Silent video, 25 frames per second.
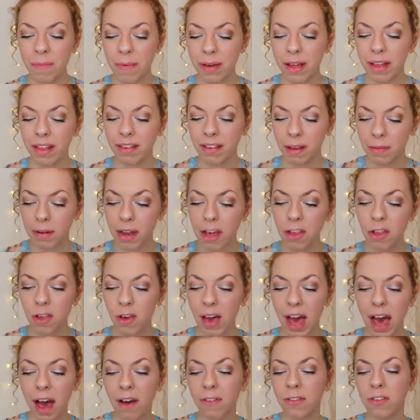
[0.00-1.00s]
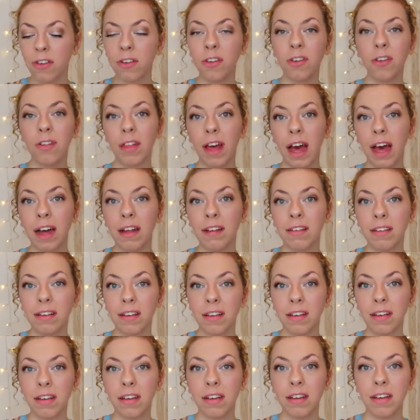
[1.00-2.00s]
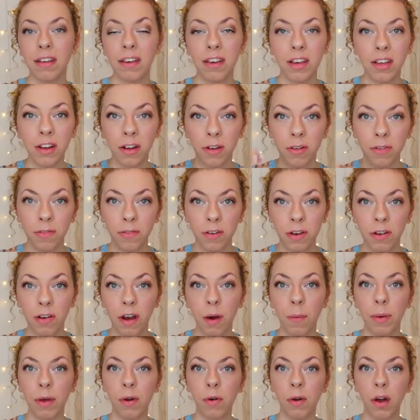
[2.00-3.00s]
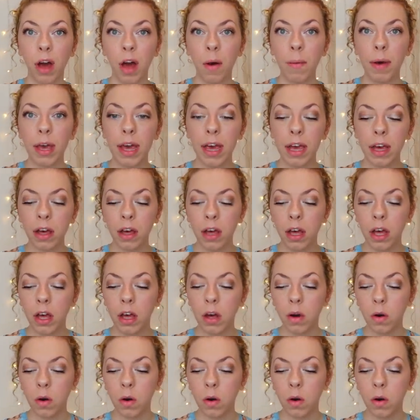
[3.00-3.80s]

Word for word: But sometimes you have to do that to, you know, figure out where you're going